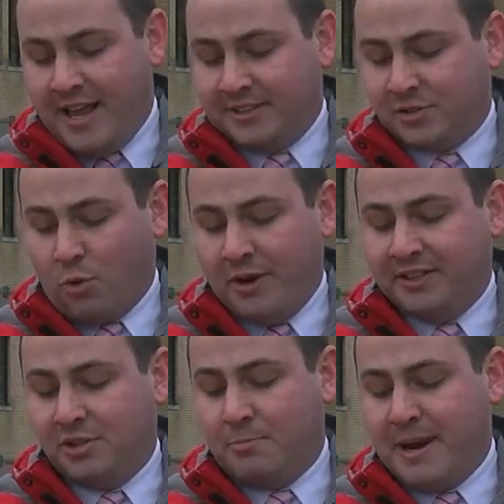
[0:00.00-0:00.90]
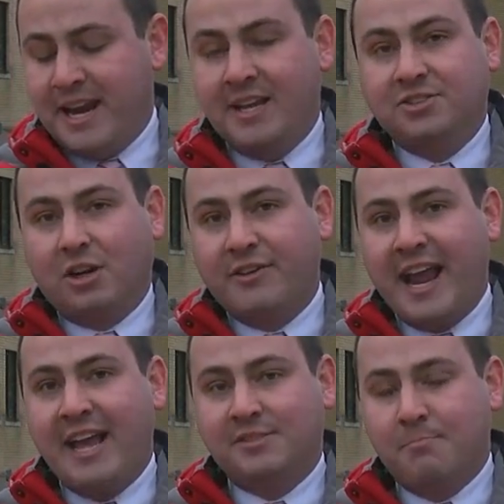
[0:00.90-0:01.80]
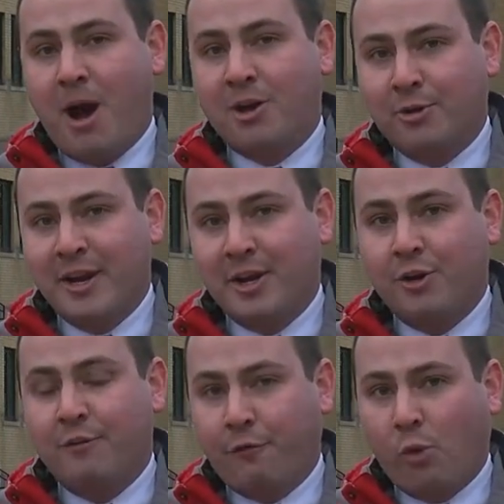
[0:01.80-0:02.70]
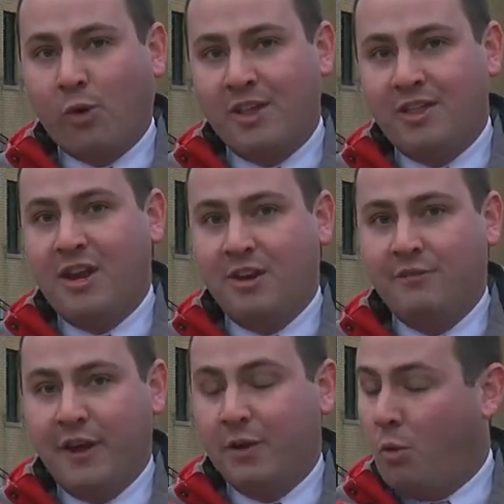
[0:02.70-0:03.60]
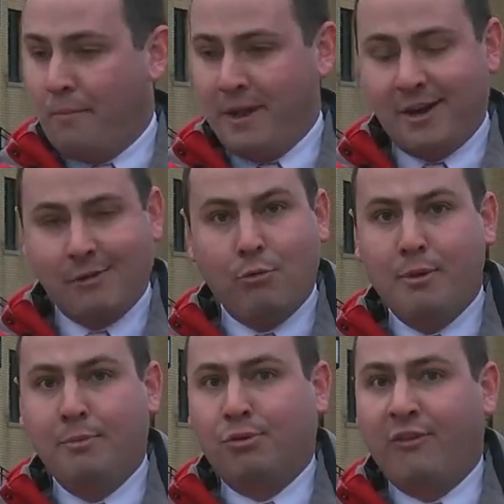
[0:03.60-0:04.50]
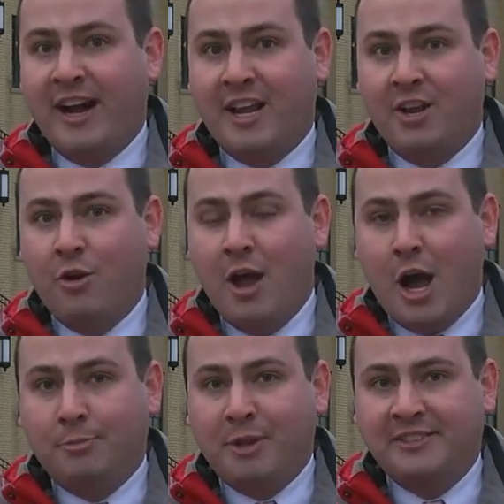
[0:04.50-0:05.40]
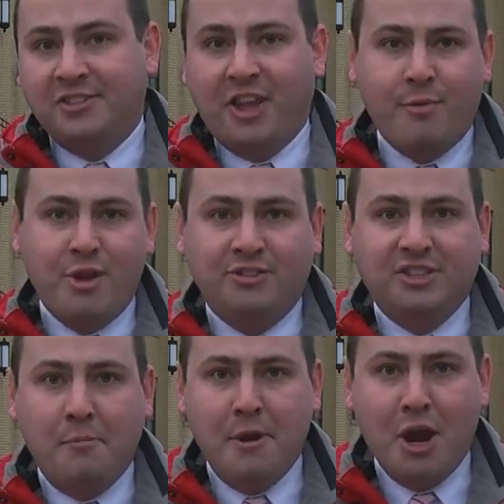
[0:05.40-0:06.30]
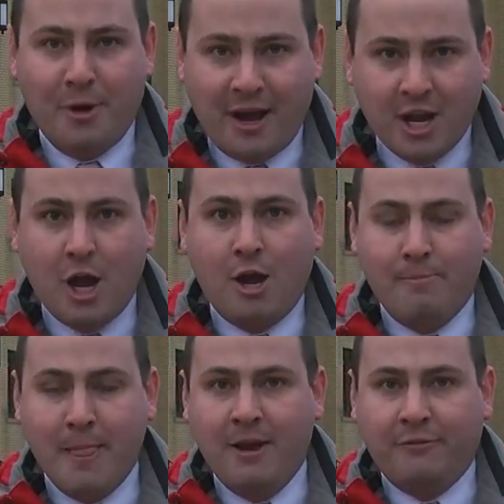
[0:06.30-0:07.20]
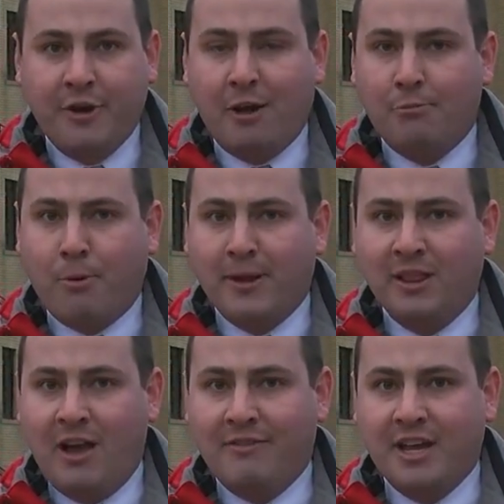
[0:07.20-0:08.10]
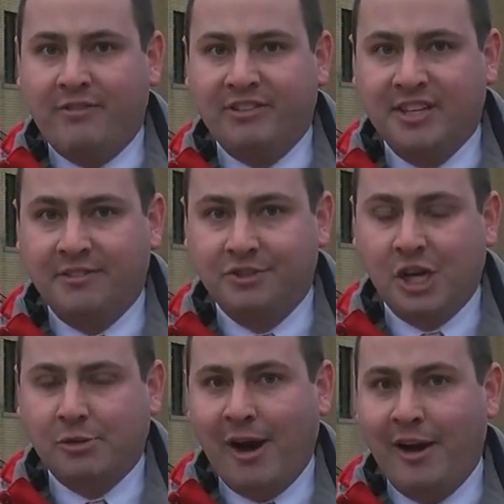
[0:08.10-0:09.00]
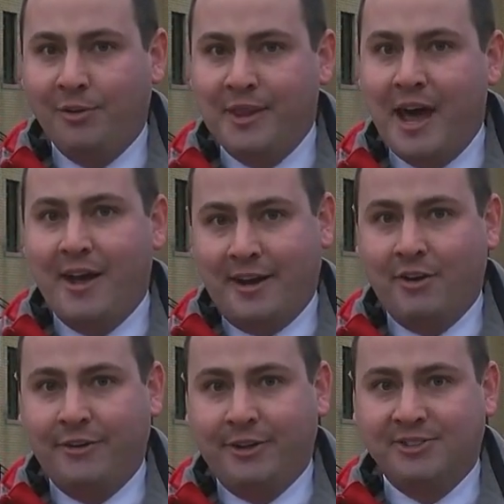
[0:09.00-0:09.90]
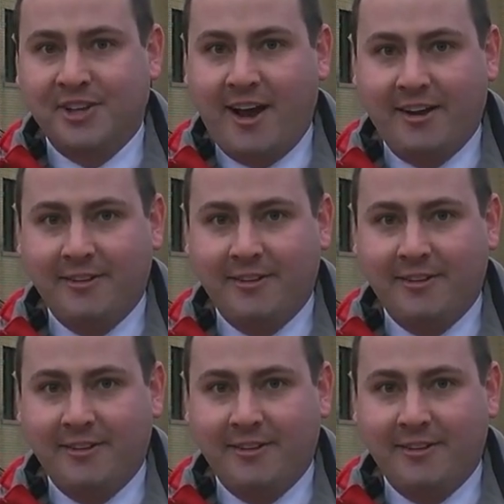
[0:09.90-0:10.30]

is going to be uh, serving as moderator for the event. We'll be there. We'll be providing you updates on WCPO.com. For now, reporting live in Covington, Jake Ryle, 9 on your side.